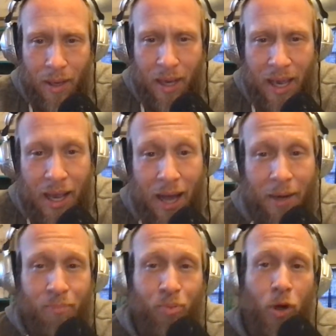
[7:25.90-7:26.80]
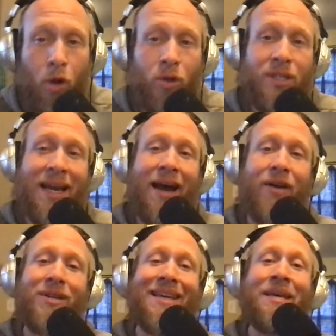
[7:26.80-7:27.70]
Ayanna broke
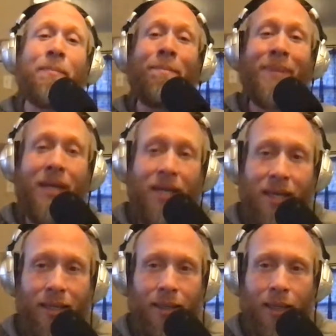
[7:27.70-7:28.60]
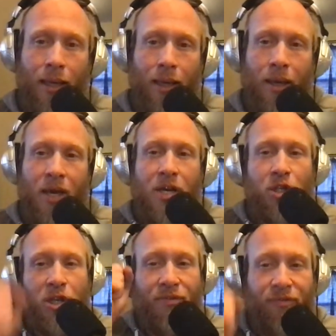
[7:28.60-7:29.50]
down immediately.
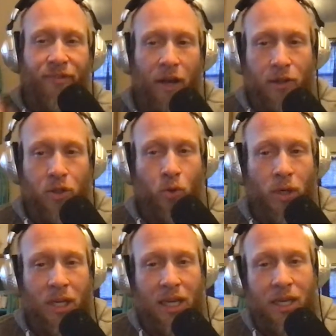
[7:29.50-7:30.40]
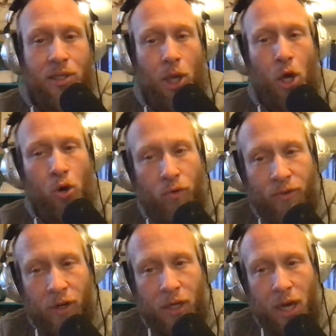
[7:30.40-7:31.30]
She fell to her knees,
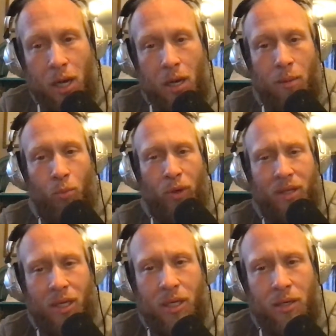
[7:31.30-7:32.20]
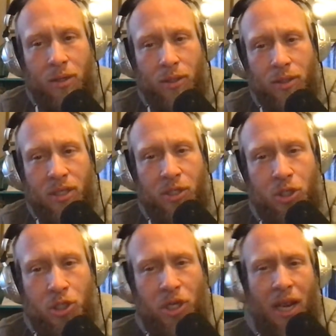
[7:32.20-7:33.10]
overcome with guilt and
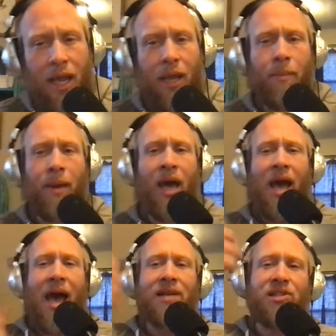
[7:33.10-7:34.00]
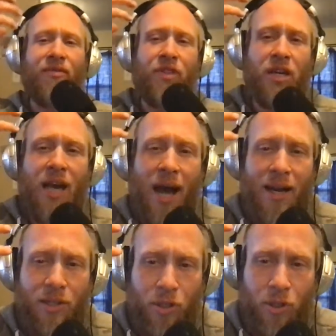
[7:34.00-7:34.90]
shame, as if the
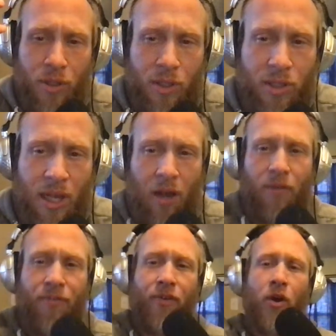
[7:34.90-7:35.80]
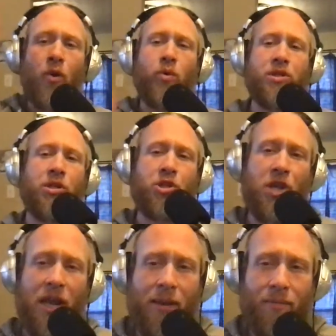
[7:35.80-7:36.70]
goddess herself was
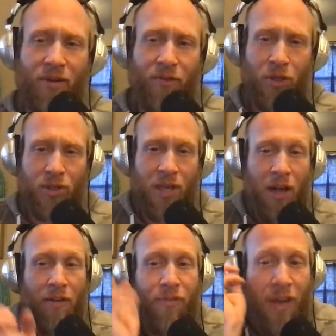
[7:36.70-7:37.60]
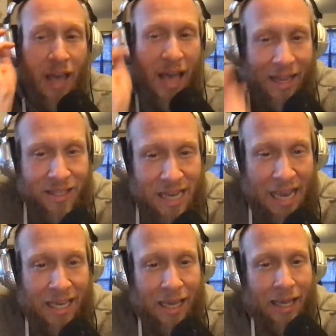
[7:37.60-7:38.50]
ashamed of herself and
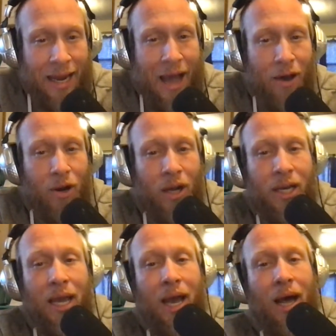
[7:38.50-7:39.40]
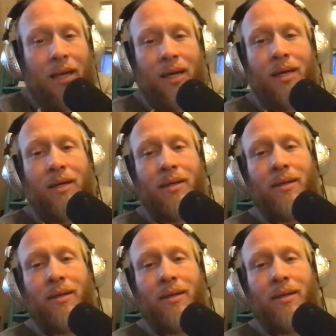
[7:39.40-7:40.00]
taking it out on Ayanna.